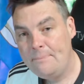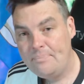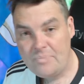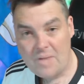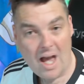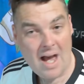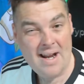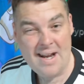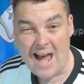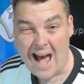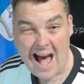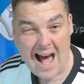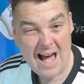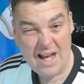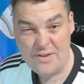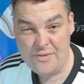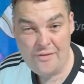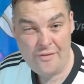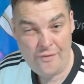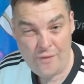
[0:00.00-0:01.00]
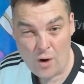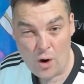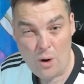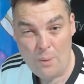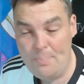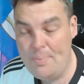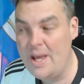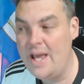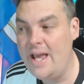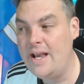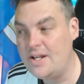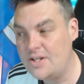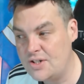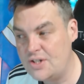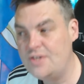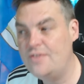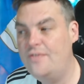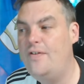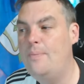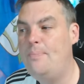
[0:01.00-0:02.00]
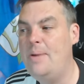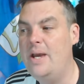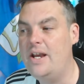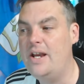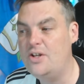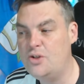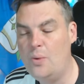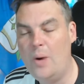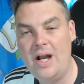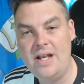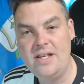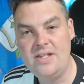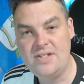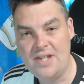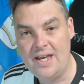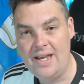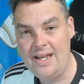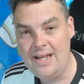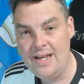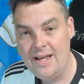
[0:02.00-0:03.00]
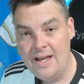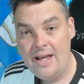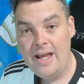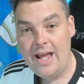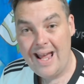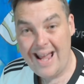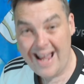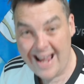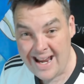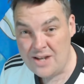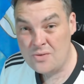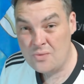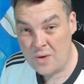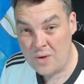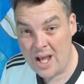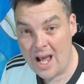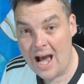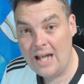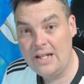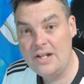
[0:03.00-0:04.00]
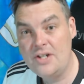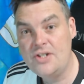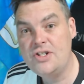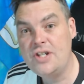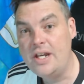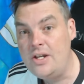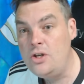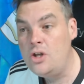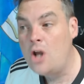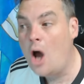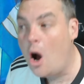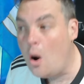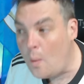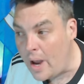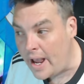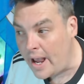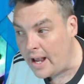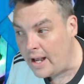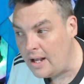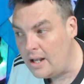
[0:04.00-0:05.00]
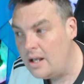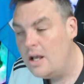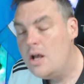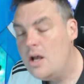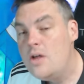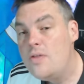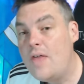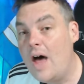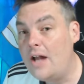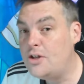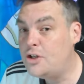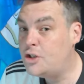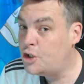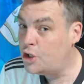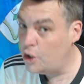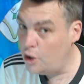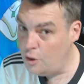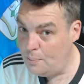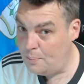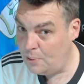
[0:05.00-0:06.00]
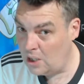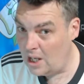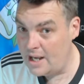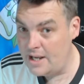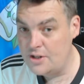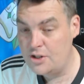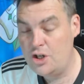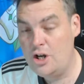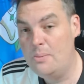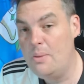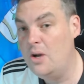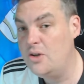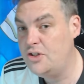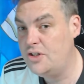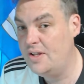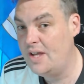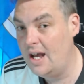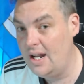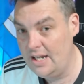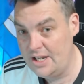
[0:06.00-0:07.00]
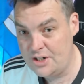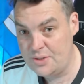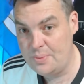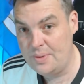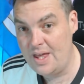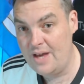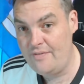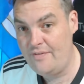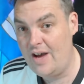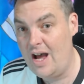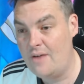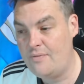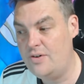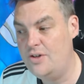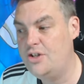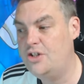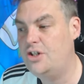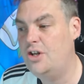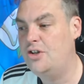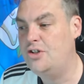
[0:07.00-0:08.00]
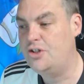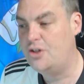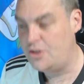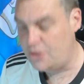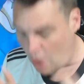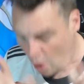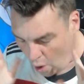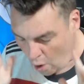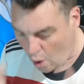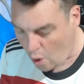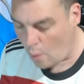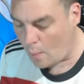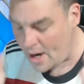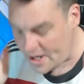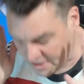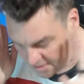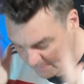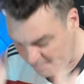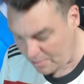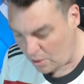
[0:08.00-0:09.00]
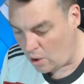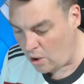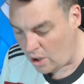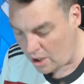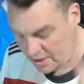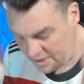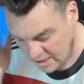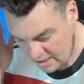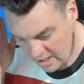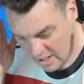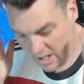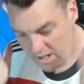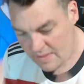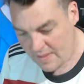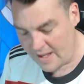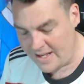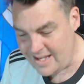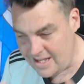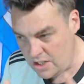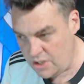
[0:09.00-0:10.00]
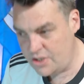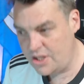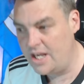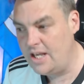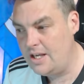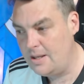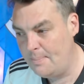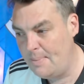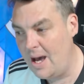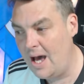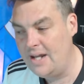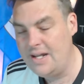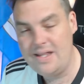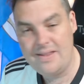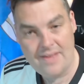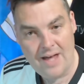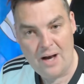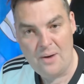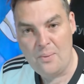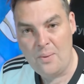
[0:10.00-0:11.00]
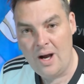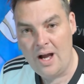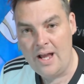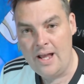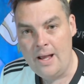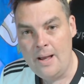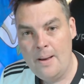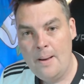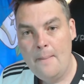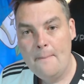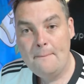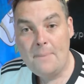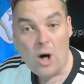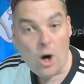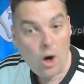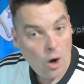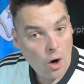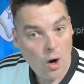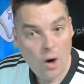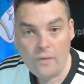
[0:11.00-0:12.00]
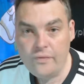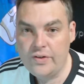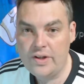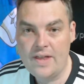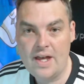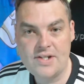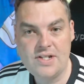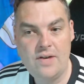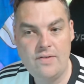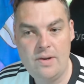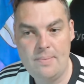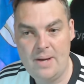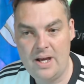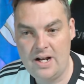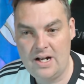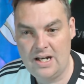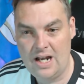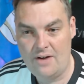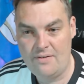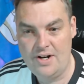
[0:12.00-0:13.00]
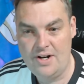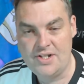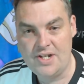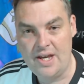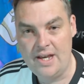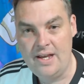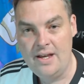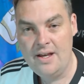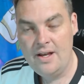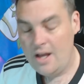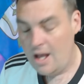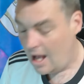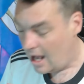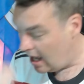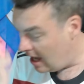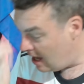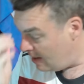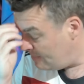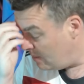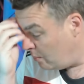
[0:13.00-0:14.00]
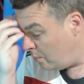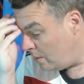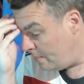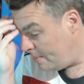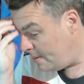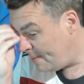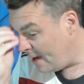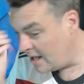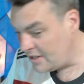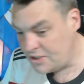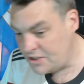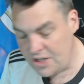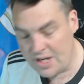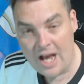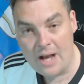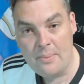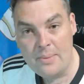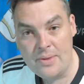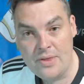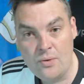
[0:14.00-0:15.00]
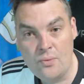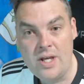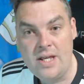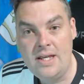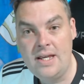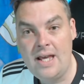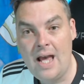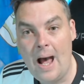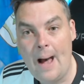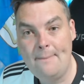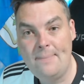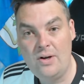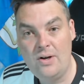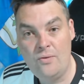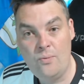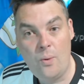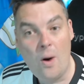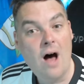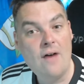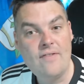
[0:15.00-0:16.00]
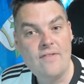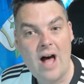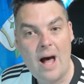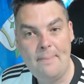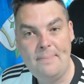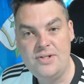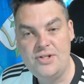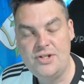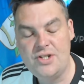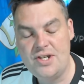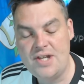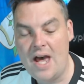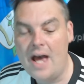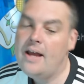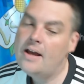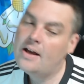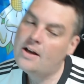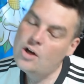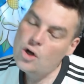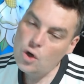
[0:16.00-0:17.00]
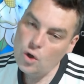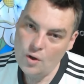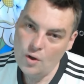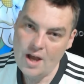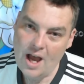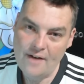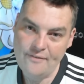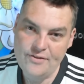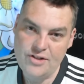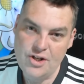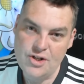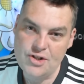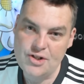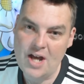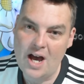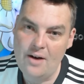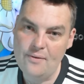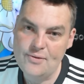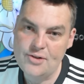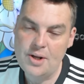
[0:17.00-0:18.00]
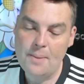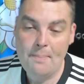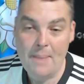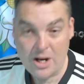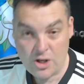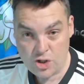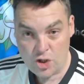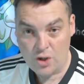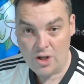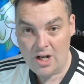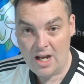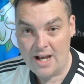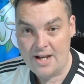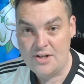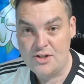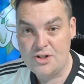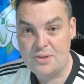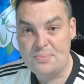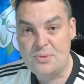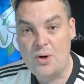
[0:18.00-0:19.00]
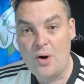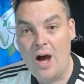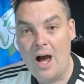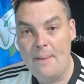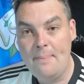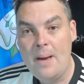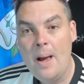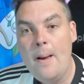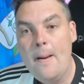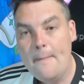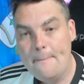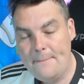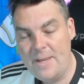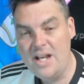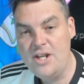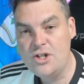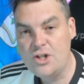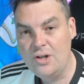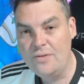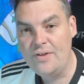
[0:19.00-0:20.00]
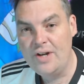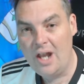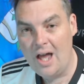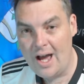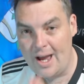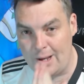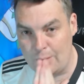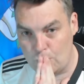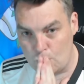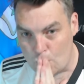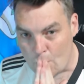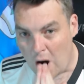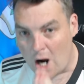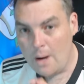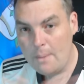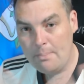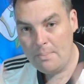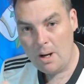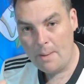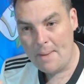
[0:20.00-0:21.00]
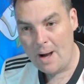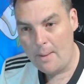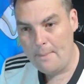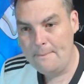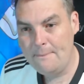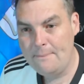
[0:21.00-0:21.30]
and add 4 picks for pick 20 in reality, knowing that 2 players come onto that list with their father and son. So it's always important that you think about it that way. But hopefully that's given a bit of clarity. We'll be back tonight with a recap of whatever happens today. Look after yourselves. Make sure you like and subscribe. Peace, love and light. Pom out.